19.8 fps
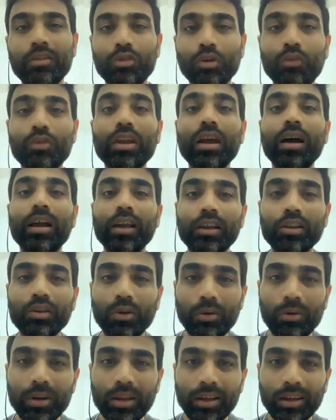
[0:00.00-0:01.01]
so we are
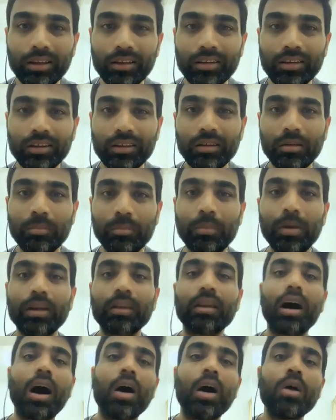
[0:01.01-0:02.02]
ignoring it.
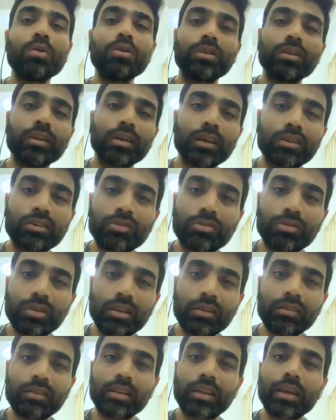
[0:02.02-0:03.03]
But outer
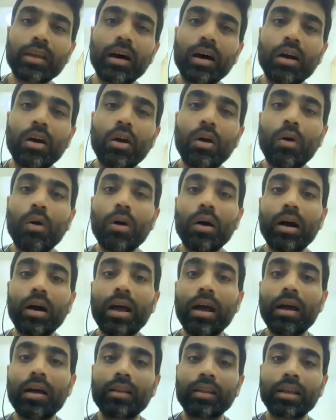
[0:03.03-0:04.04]
countries, they
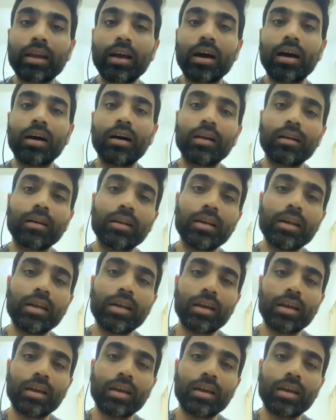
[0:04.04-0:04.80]
are